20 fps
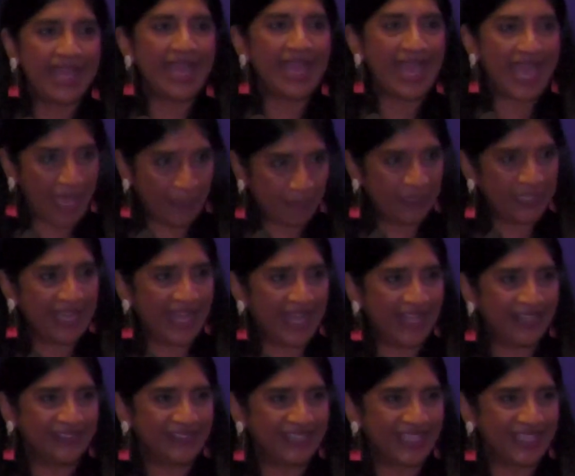happy
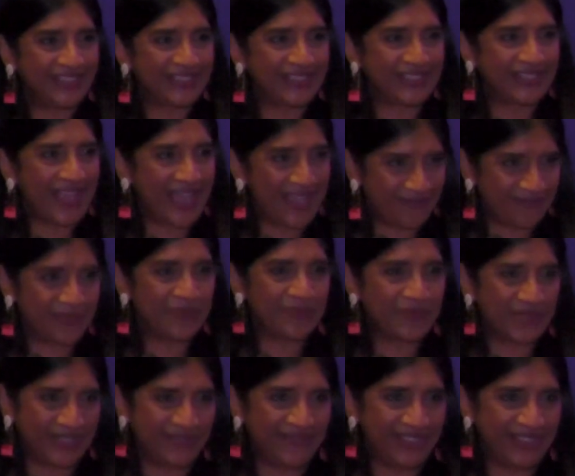holidays to every
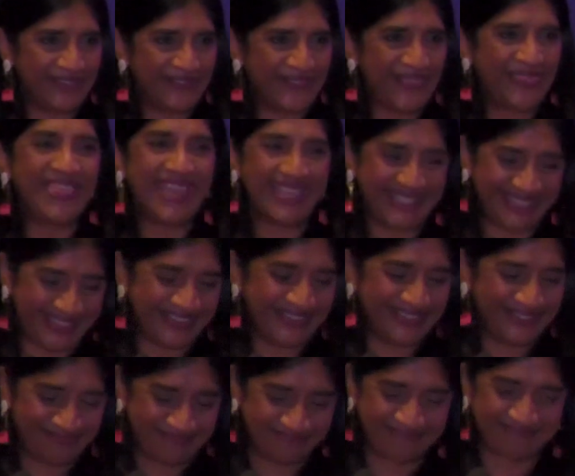one of you. Thank you.
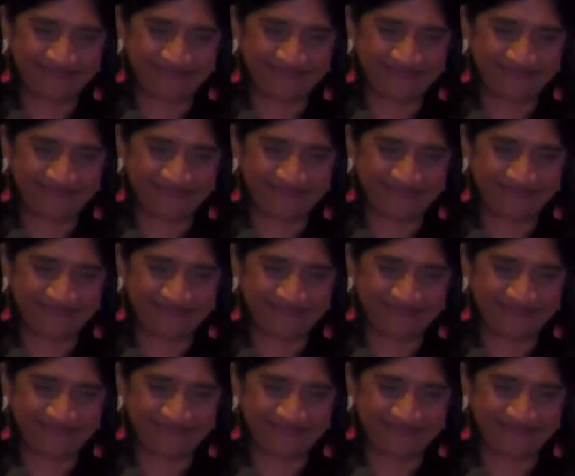